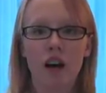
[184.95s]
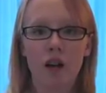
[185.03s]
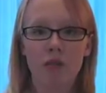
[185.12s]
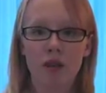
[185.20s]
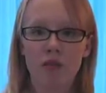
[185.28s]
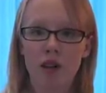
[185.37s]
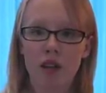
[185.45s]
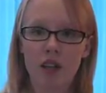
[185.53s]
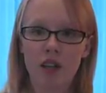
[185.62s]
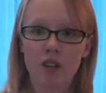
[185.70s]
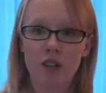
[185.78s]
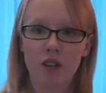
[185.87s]
I made fun of
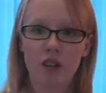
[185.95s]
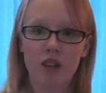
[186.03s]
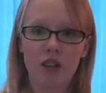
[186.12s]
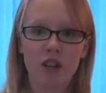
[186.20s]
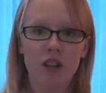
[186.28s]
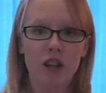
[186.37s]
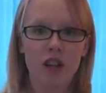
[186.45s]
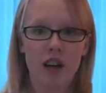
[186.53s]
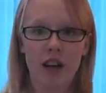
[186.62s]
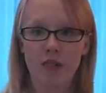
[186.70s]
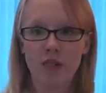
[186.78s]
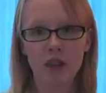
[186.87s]
this girl
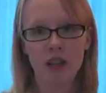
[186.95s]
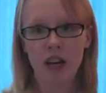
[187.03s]
every